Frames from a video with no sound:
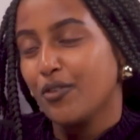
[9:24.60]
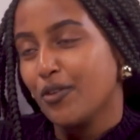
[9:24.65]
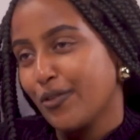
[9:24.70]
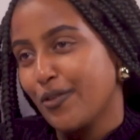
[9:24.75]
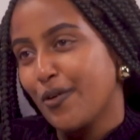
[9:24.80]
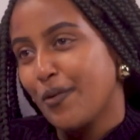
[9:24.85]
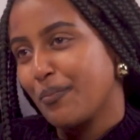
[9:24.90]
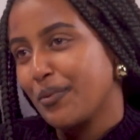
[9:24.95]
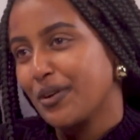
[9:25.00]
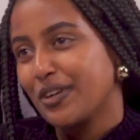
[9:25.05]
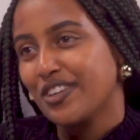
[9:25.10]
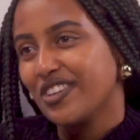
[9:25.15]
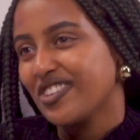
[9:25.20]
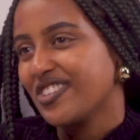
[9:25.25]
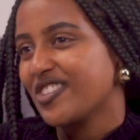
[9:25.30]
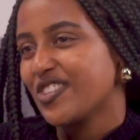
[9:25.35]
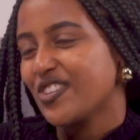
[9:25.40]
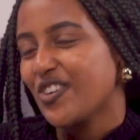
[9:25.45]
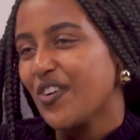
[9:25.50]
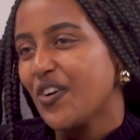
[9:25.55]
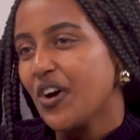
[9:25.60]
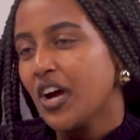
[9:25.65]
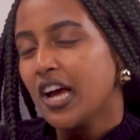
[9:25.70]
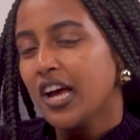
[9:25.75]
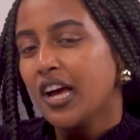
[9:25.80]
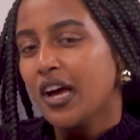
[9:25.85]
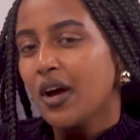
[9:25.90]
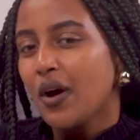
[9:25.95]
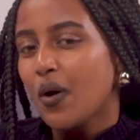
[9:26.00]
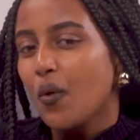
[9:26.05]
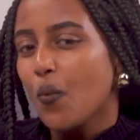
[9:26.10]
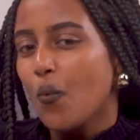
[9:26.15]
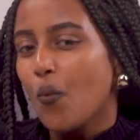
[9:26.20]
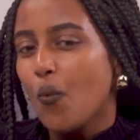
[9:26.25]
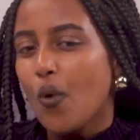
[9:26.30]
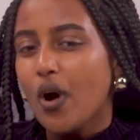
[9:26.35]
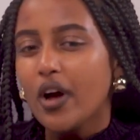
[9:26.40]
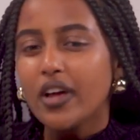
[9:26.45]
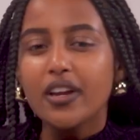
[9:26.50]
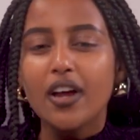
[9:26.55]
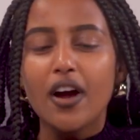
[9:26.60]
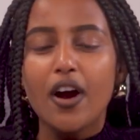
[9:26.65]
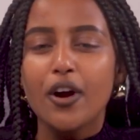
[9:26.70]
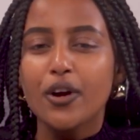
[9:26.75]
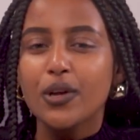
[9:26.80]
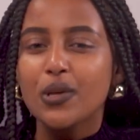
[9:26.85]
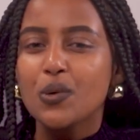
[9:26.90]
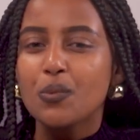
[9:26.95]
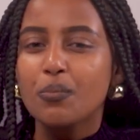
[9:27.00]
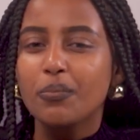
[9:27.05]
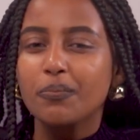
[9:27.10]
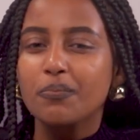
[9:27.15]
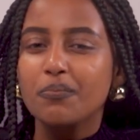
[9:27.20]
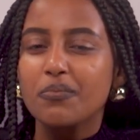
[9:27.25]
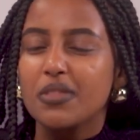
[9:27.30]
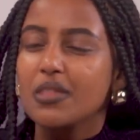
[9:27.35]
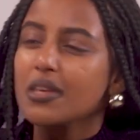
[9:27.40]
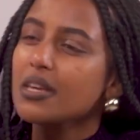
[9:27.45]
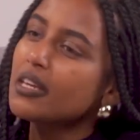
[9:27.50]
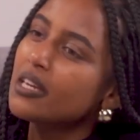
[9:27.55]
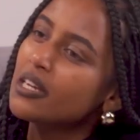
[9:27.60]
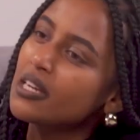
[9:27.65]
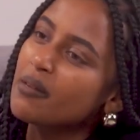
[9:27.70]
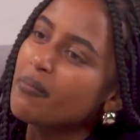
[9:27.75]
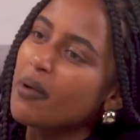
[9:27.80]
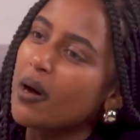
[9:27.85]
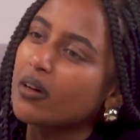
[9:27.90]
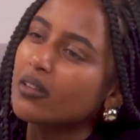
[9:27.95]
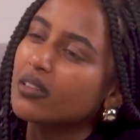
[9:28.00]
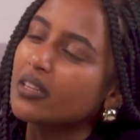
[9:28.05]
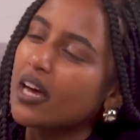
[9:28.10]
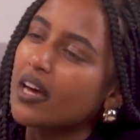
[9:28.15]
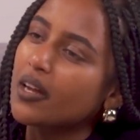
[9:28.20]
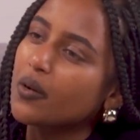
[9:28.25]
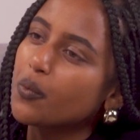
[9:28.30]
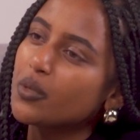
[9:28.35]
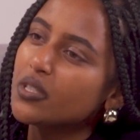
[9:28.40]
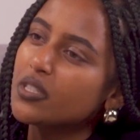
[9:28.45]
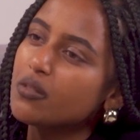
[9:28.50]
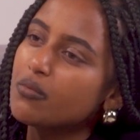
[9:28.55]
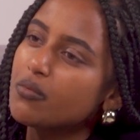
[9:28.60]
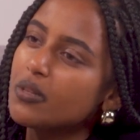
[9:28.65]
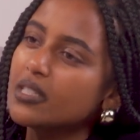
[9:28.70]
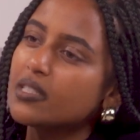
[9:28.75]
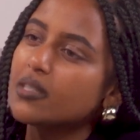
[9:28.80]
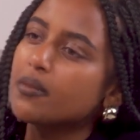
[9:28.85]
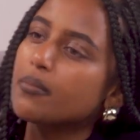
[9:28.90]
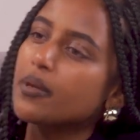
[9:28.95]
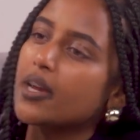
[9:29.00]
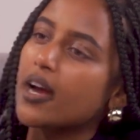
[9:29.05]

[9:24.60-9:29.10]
on Ethiopian goods. So what are you thinking about that? What's the reason